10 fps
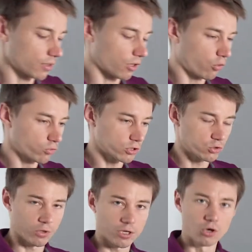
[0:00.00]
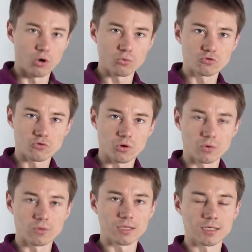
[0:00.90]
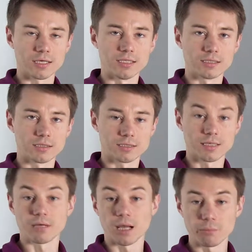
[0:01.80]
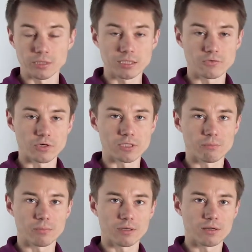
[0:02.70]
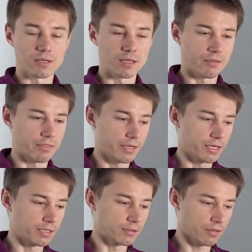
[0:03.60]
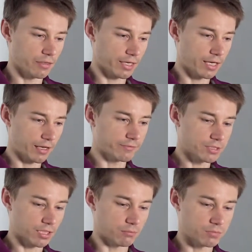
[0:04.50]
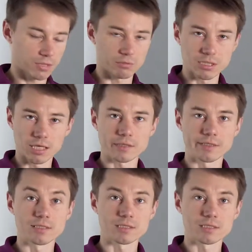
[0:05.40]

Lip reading: closer to a coach role. In some companies, for example, they have some standards,